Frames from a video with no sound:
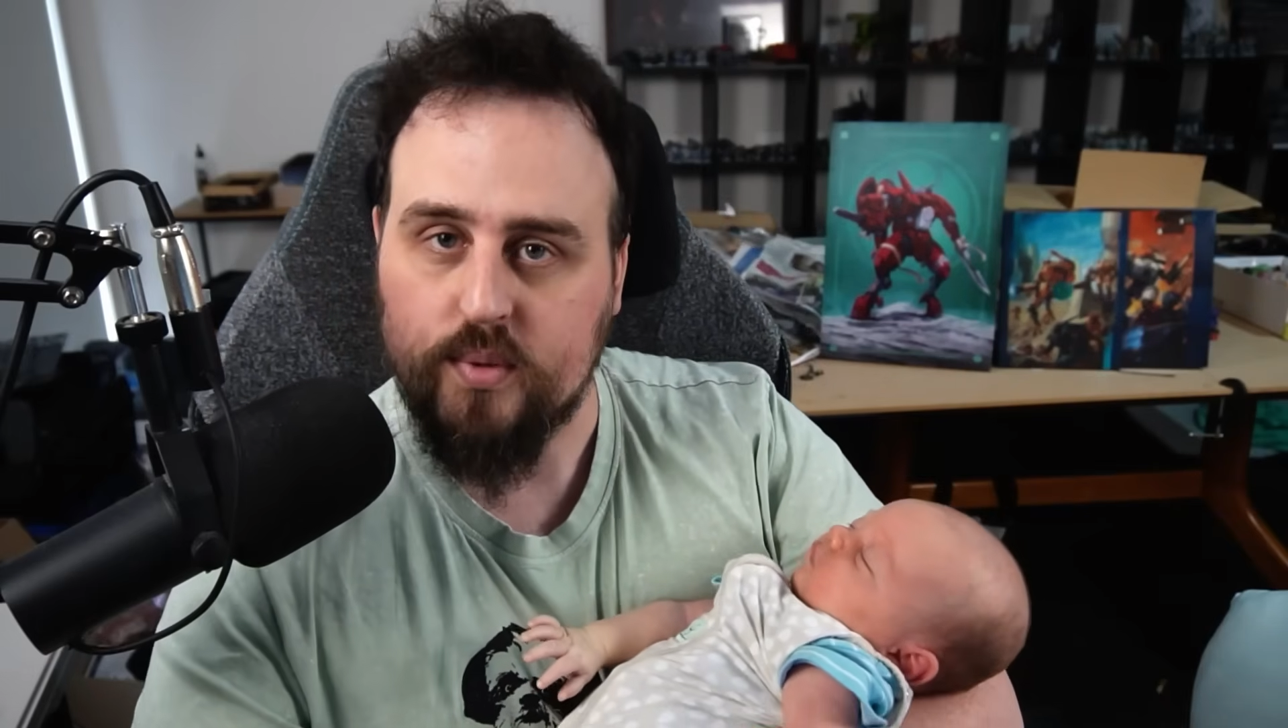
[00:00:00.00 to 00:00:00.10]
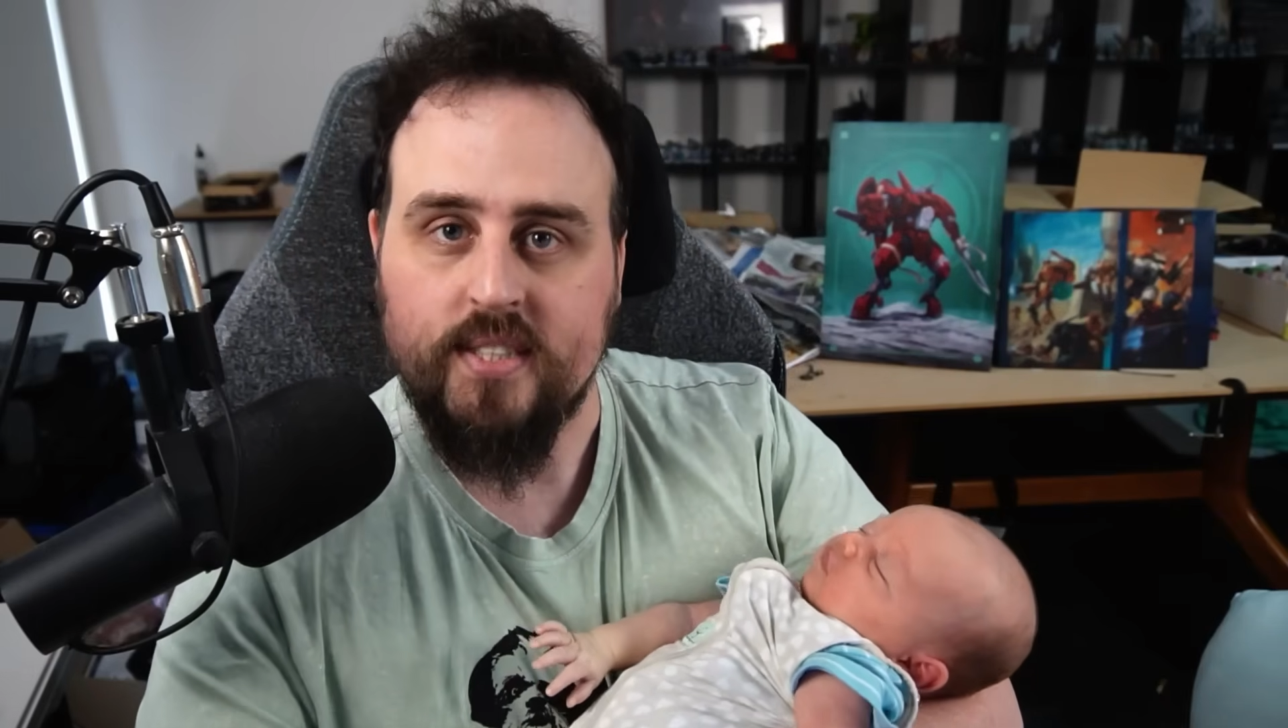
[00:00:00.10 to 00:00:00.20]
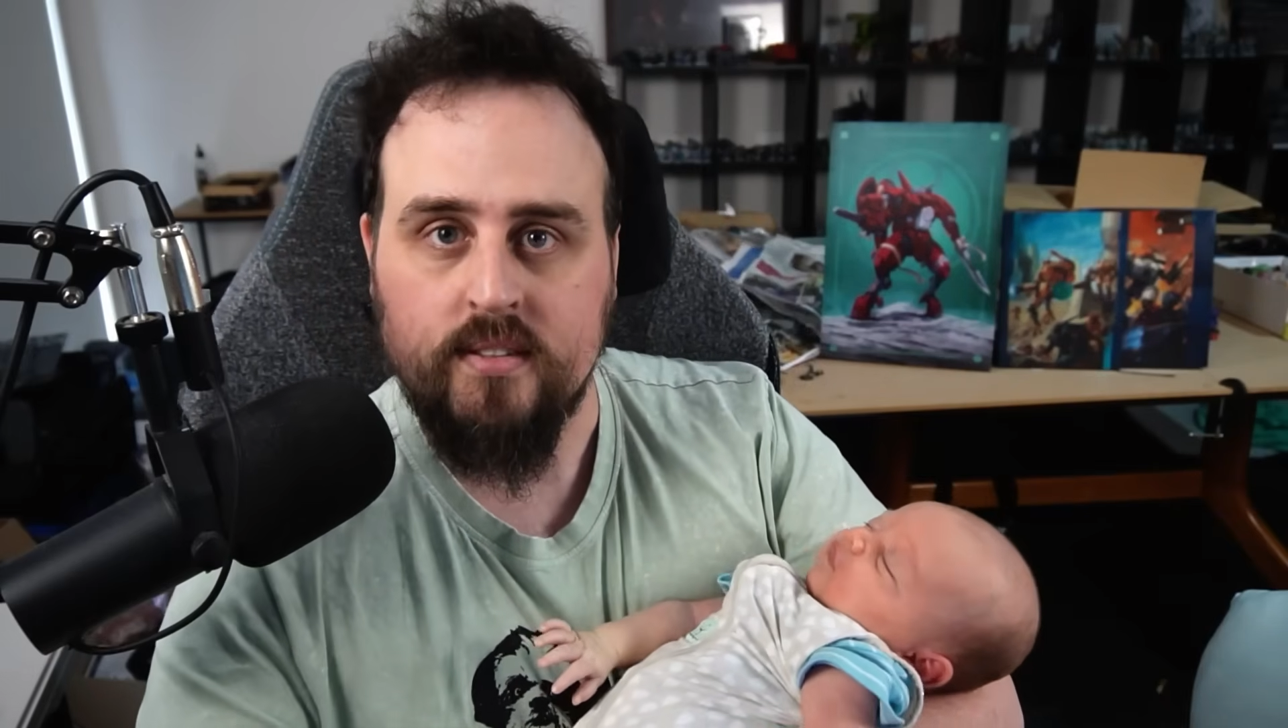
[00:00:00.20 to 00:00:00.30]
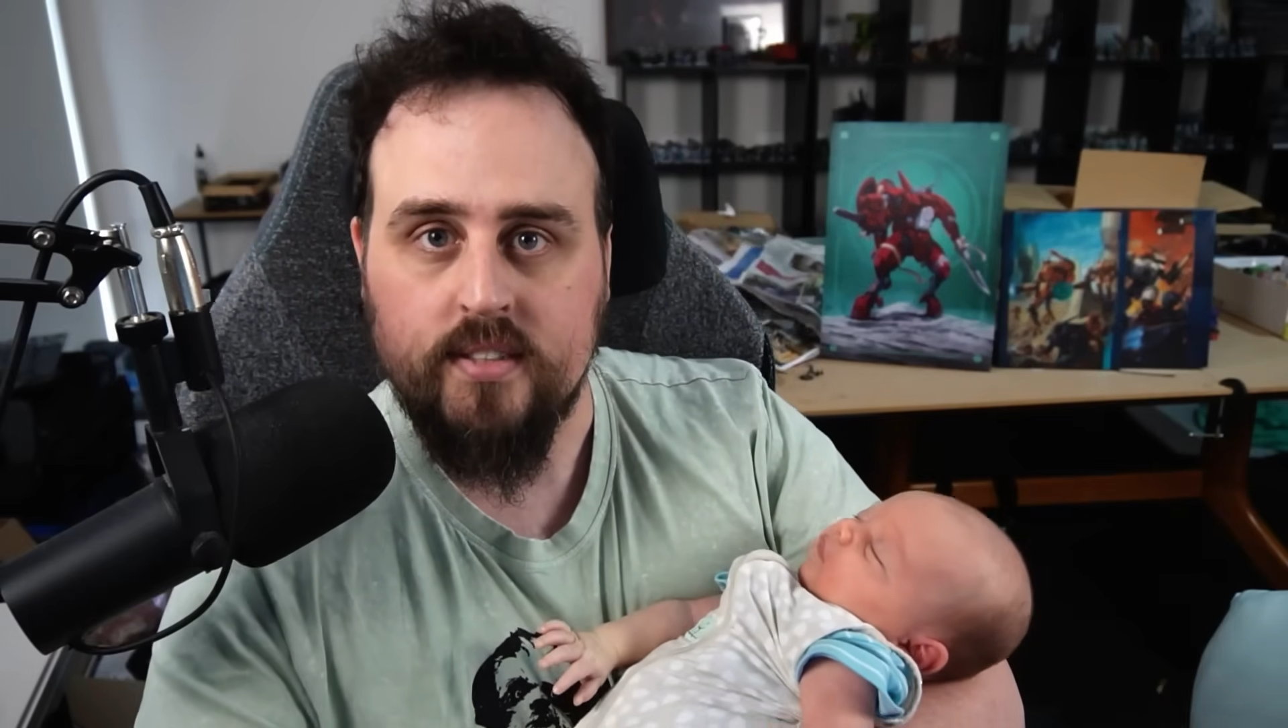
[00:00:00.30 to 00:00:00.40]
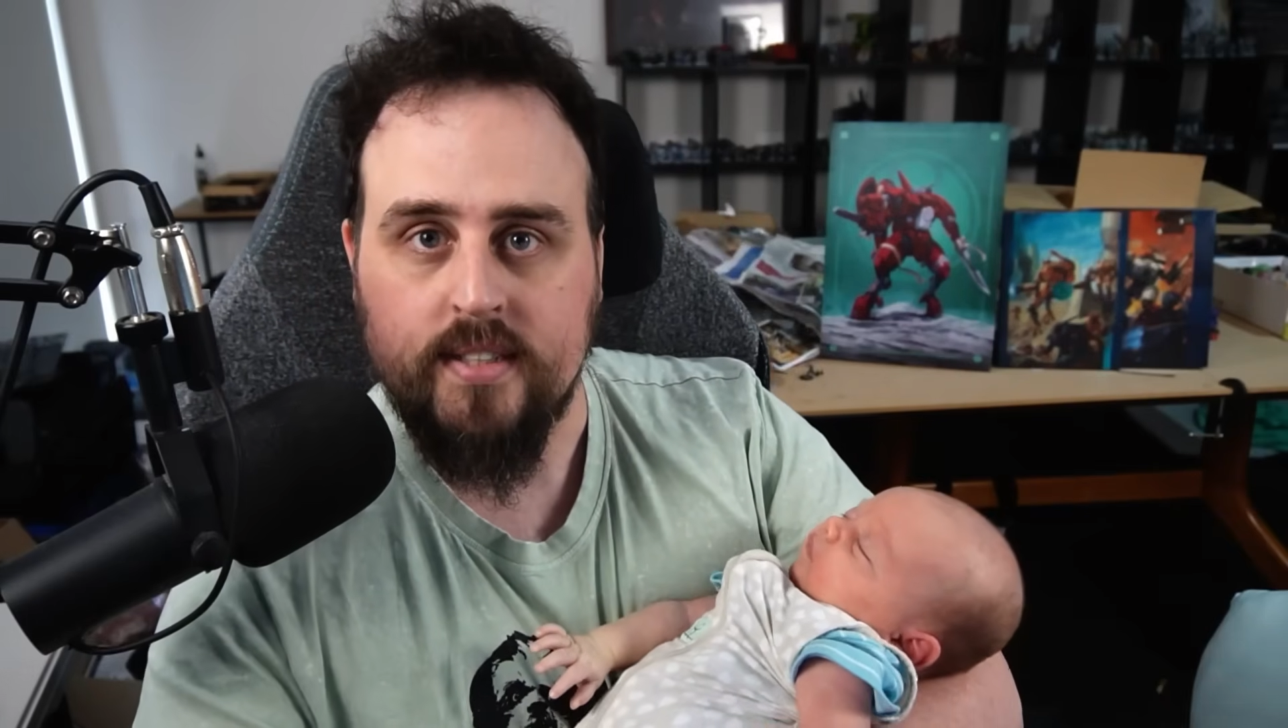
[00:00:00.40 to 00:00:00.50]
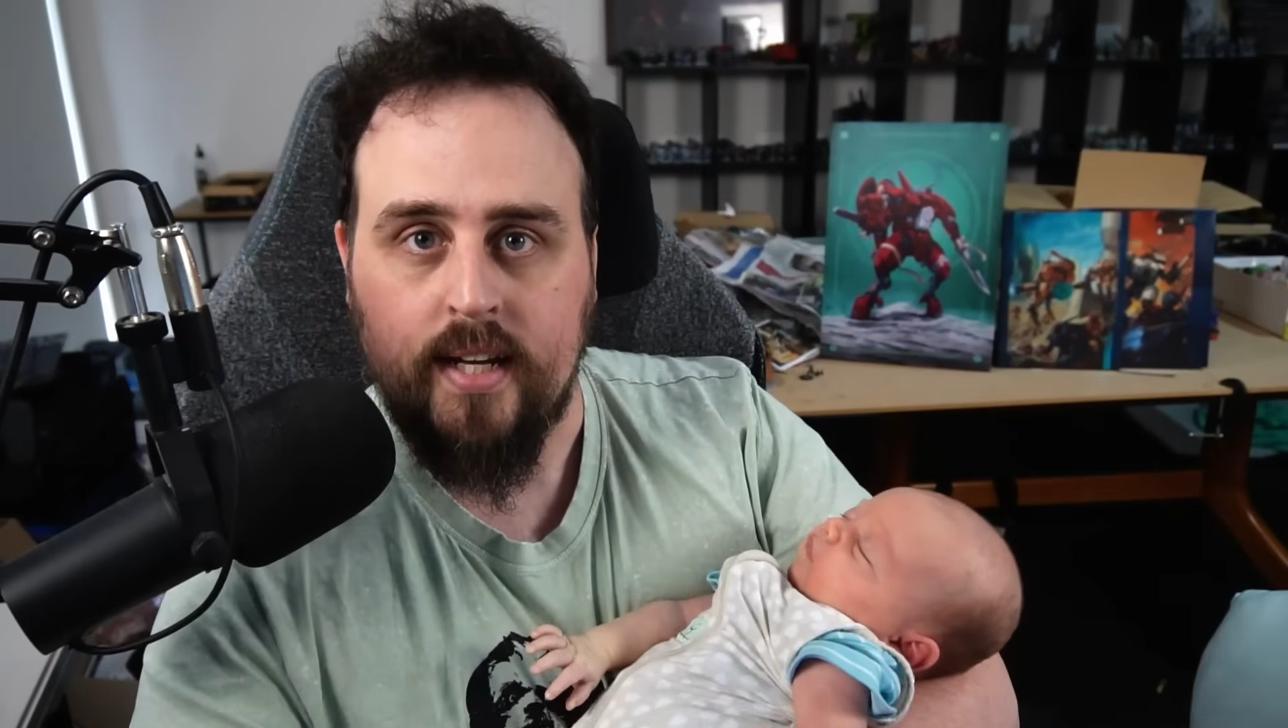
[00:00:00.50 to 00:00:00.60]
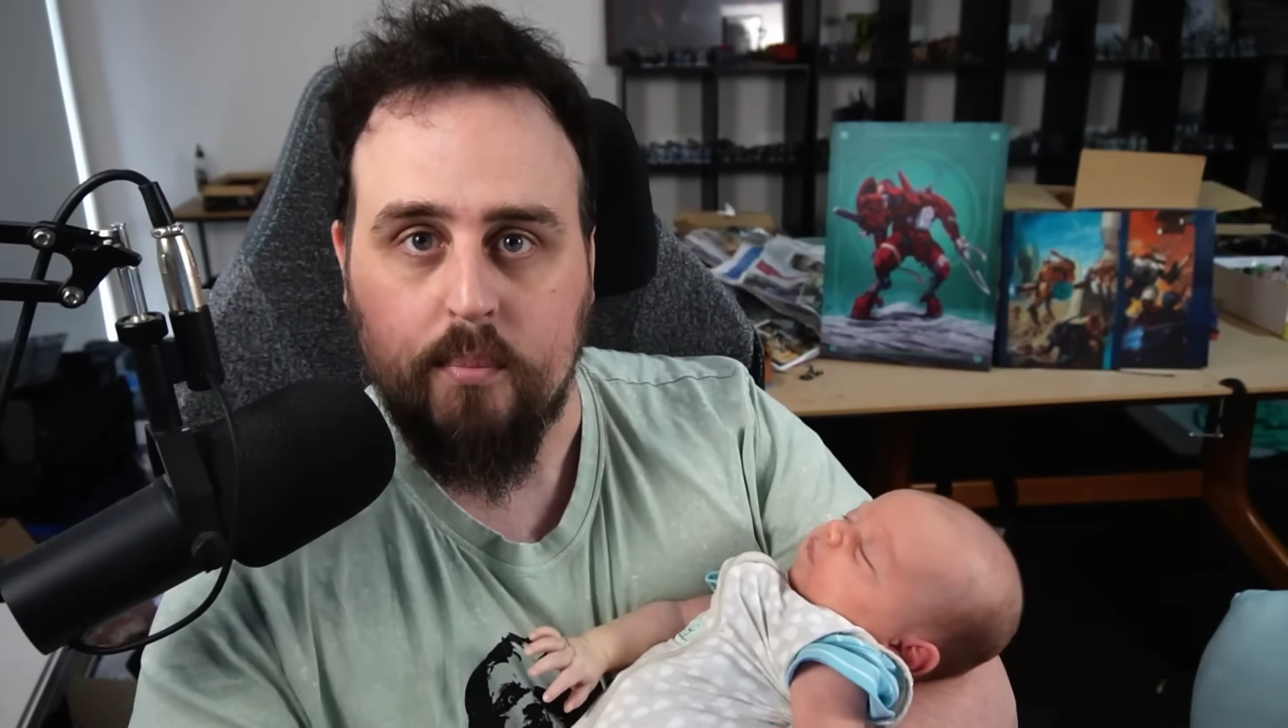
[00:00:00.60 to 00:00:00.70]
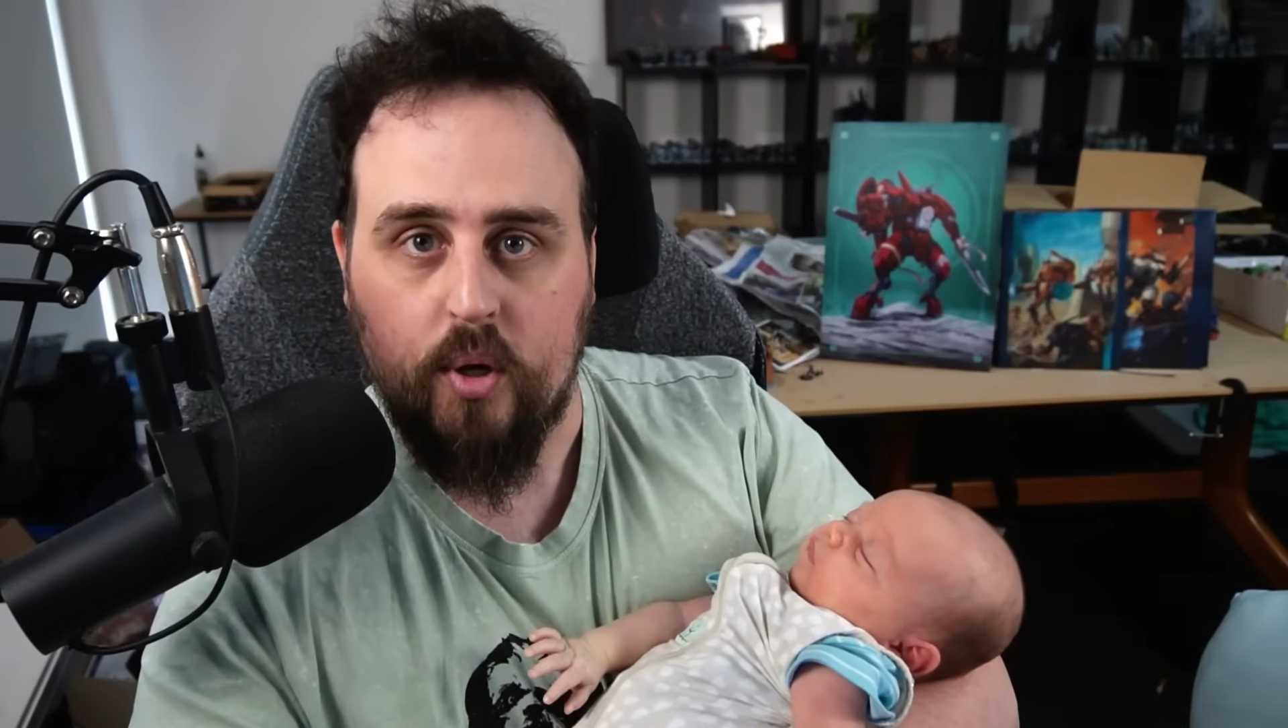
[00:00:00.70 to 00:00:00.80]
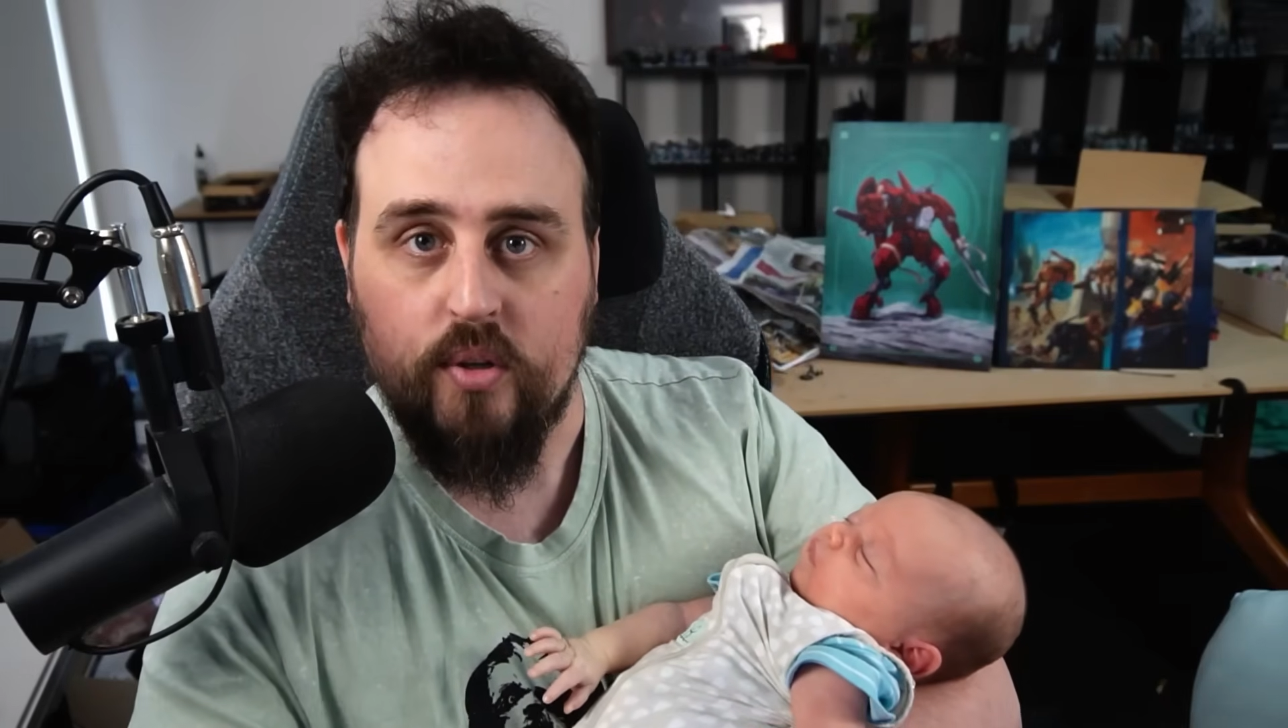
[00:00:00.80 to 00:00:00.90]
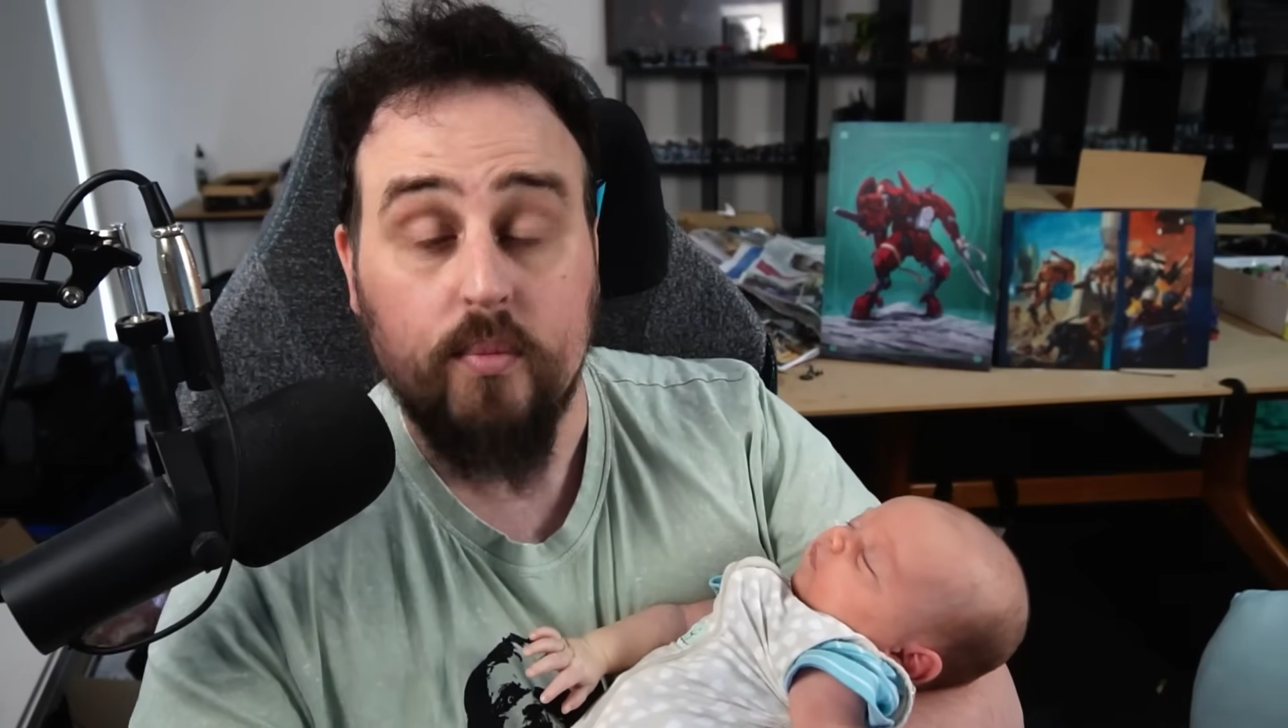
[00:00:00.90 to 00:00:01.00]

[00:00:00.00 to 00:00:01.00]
reasons to take both,